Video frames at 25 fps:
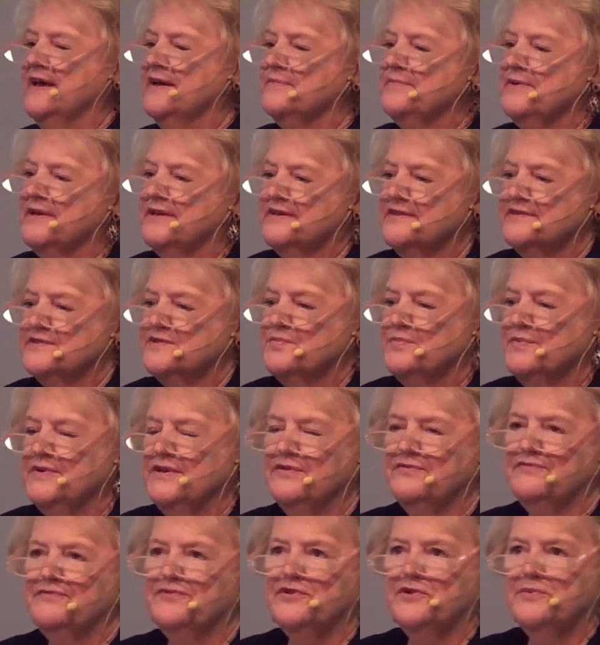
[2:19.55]
because we
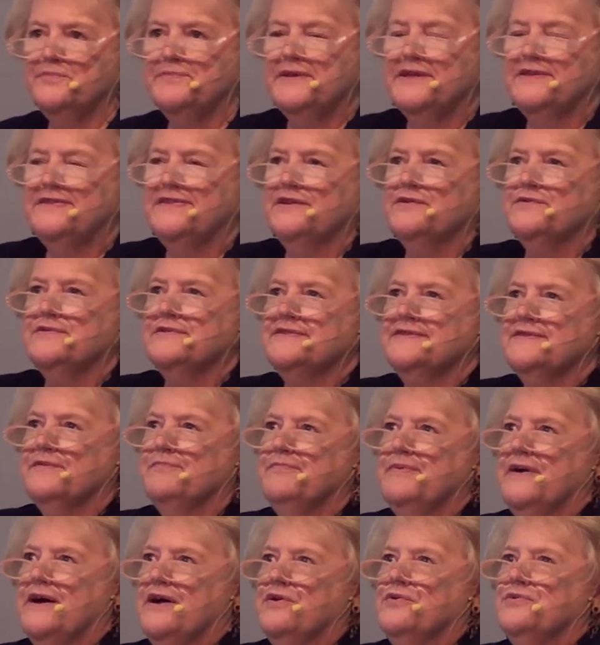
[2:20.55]
affirm that there is a
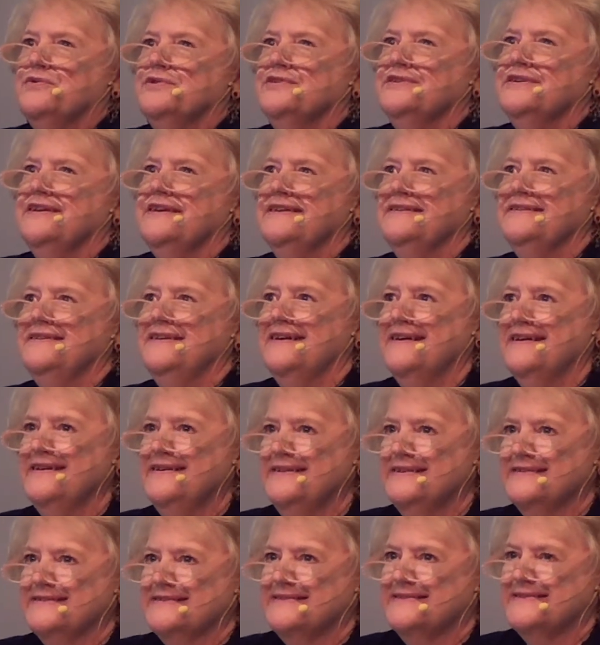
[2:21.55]
power in
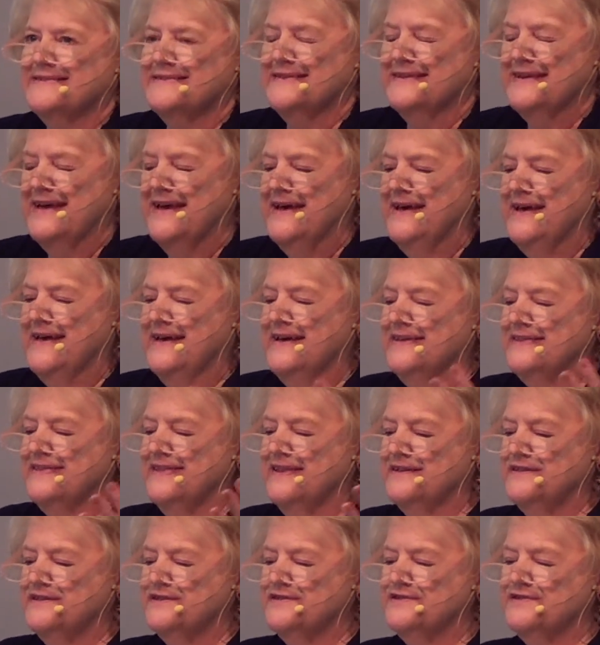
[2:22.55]
us
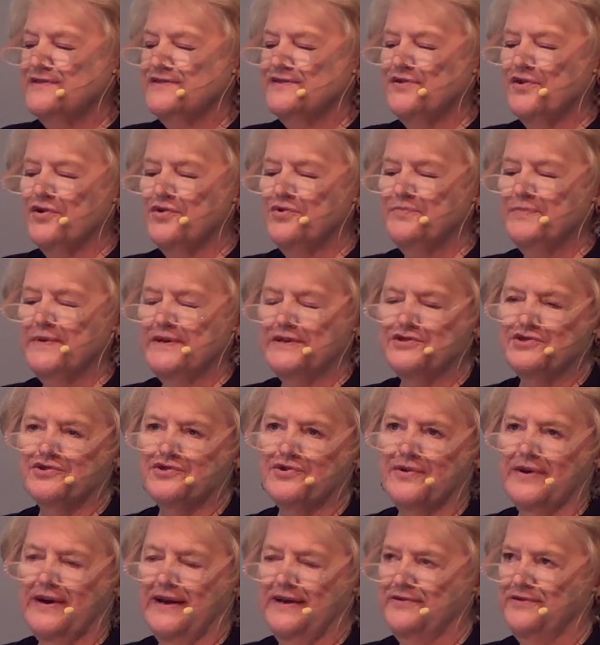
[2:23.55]
that is so much
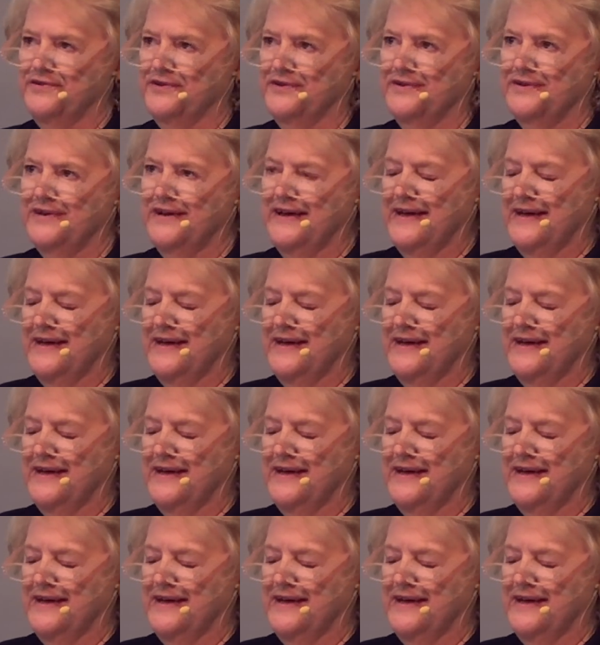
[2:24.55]
greater